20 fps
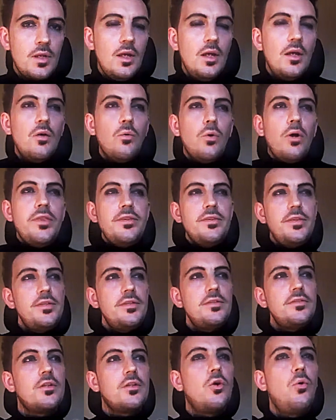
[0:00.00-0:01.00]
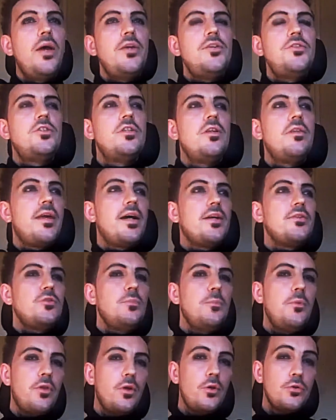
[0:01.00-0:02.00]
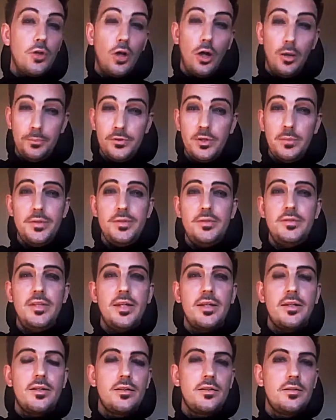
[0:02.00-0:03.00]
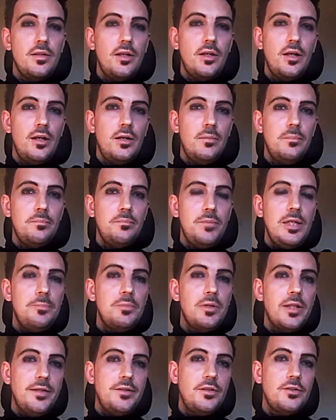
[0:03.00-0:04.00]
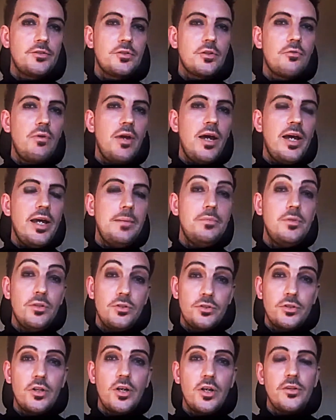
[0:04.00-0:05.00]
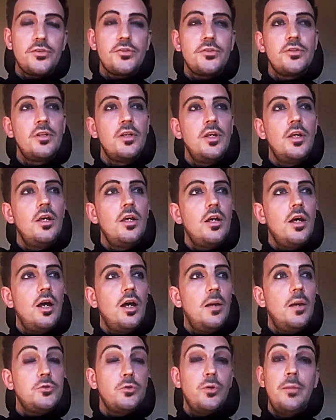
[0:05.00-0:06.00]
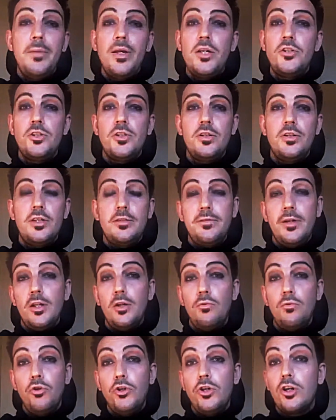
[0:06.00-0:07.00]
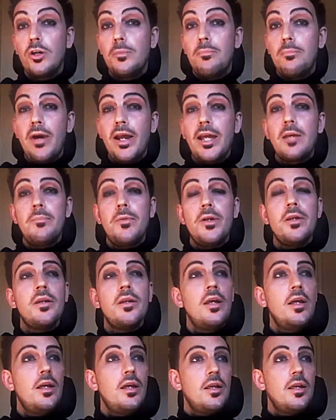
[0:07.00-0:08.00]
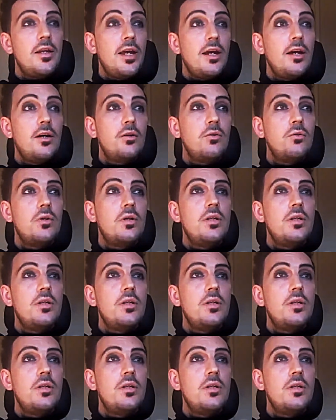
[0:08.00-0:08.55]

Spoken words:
Well, this is a question that some of those optimistic people I described discuss. So I mentioned this fellow Rutger Bregman. Now,